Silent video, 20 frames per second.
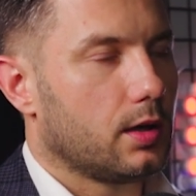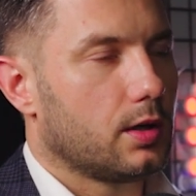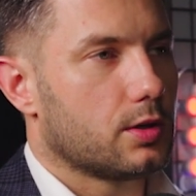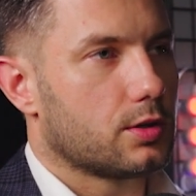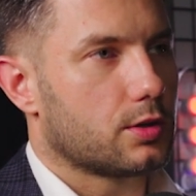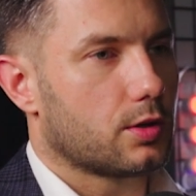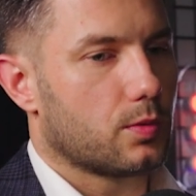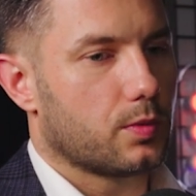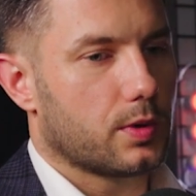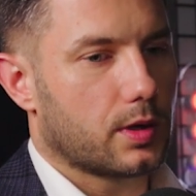
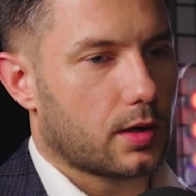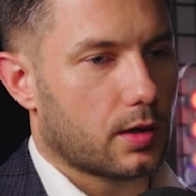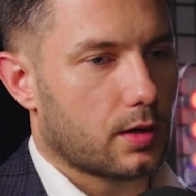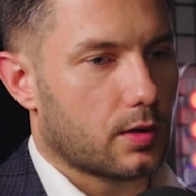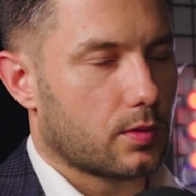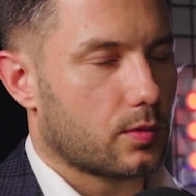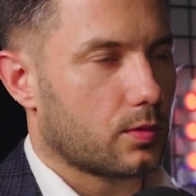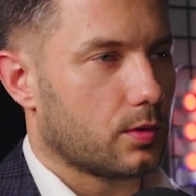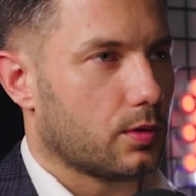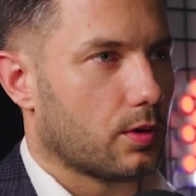So we
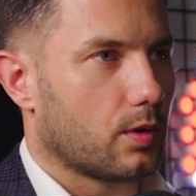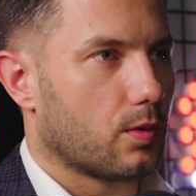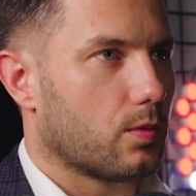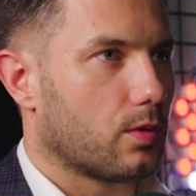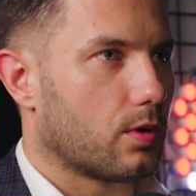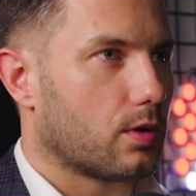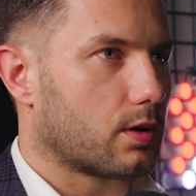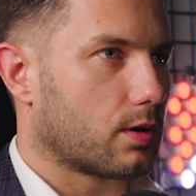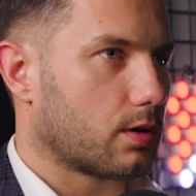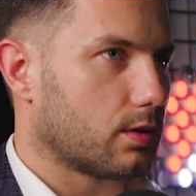can
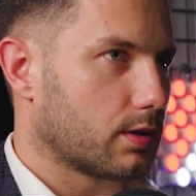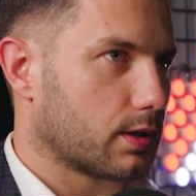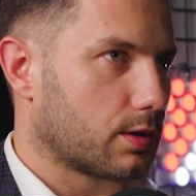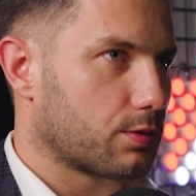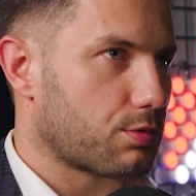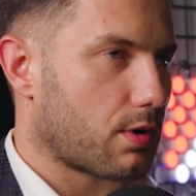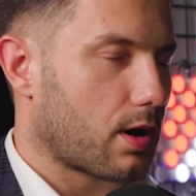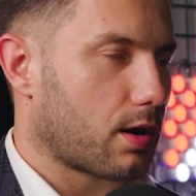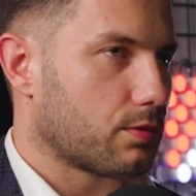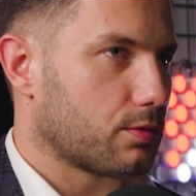work on the
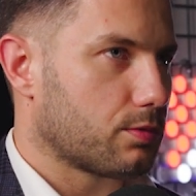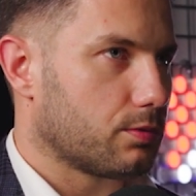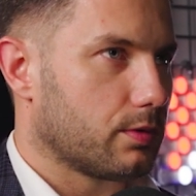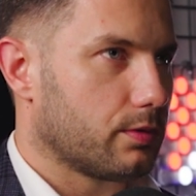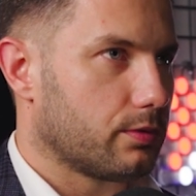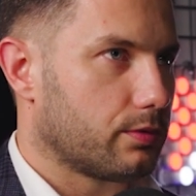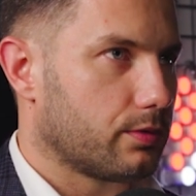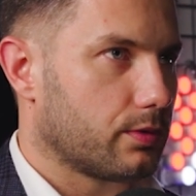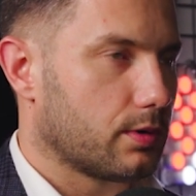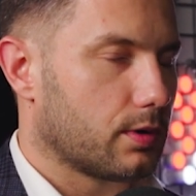ground
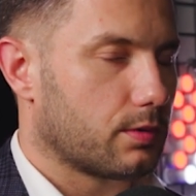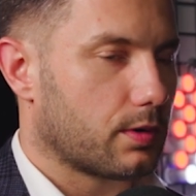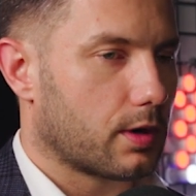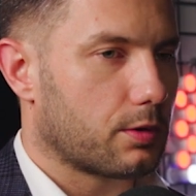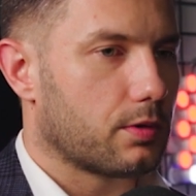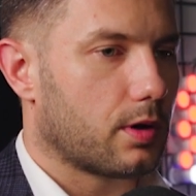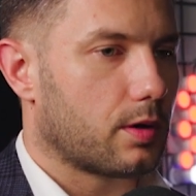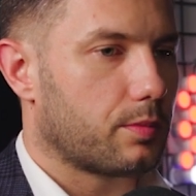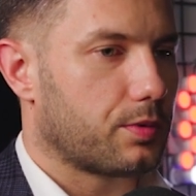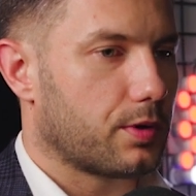with
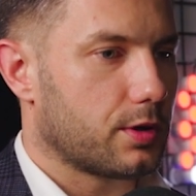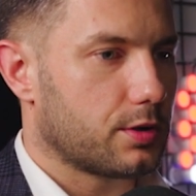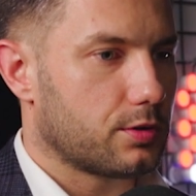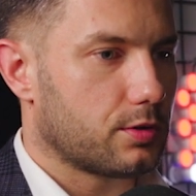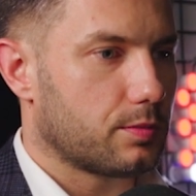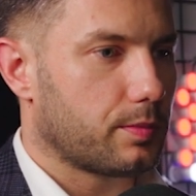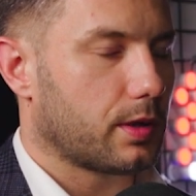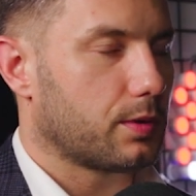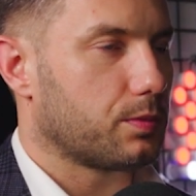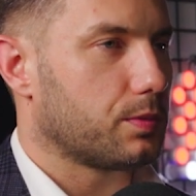regular
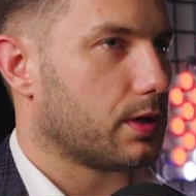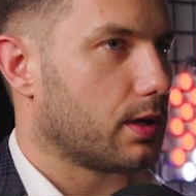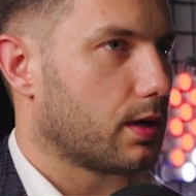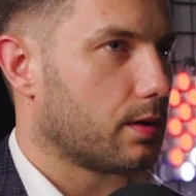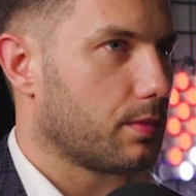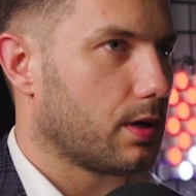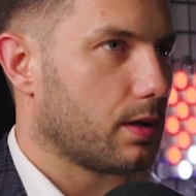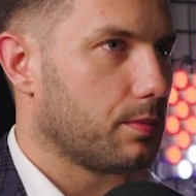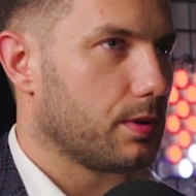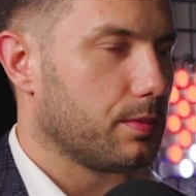pressure, but we can
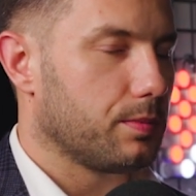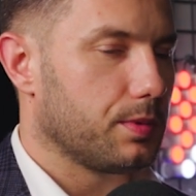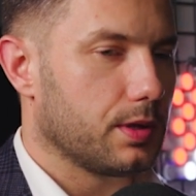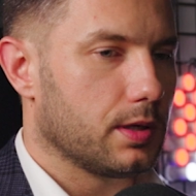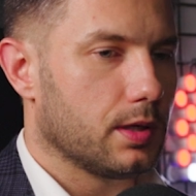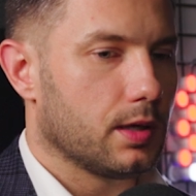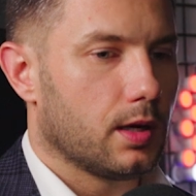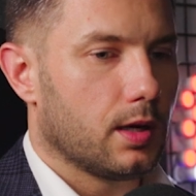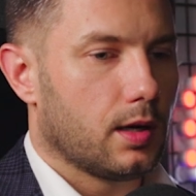maybe be